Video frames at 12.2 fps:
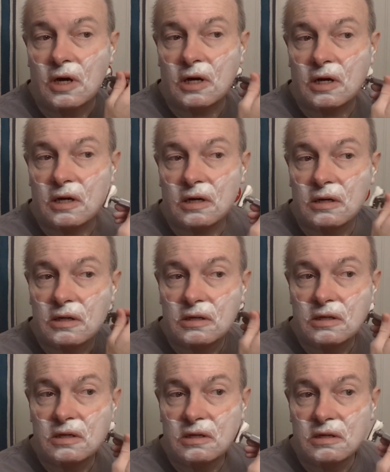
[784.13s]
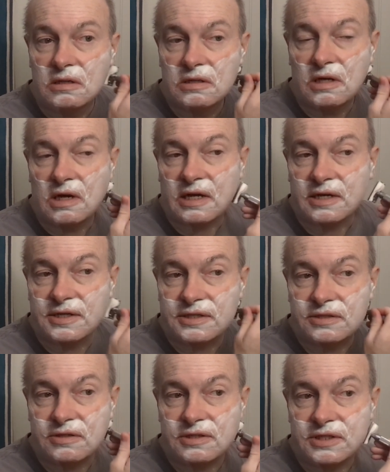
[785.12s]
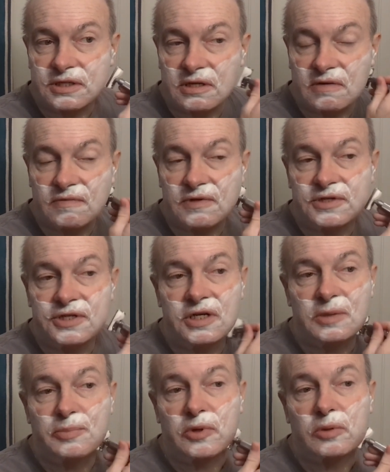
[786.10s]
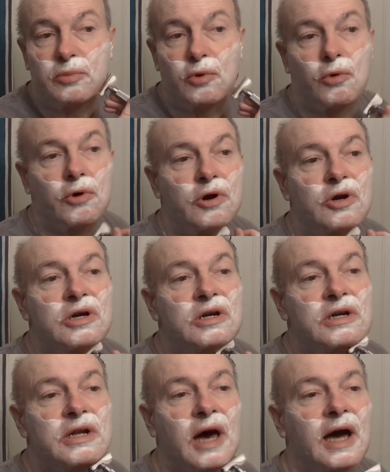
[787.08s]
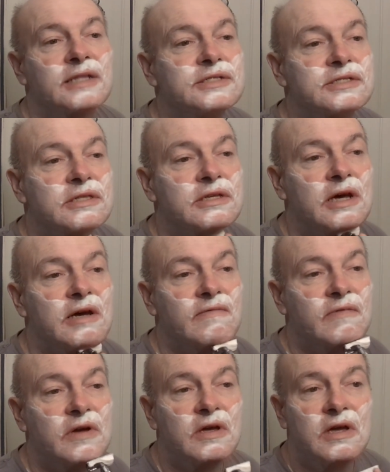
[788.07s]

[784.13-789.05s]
I guess you could say, of the cheaper boar knots that I've